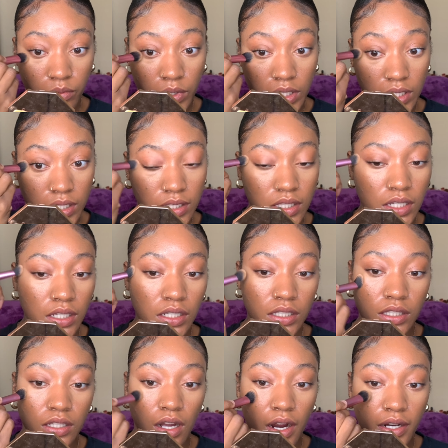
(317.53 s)
when the concealer
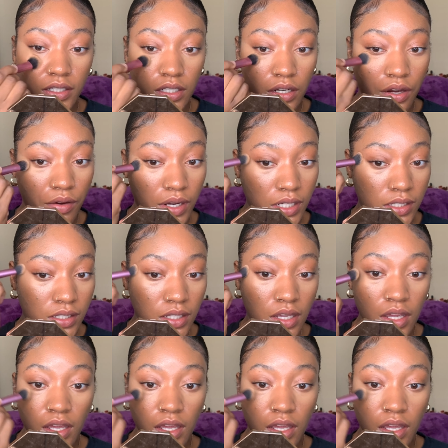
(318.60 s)
starts to crease.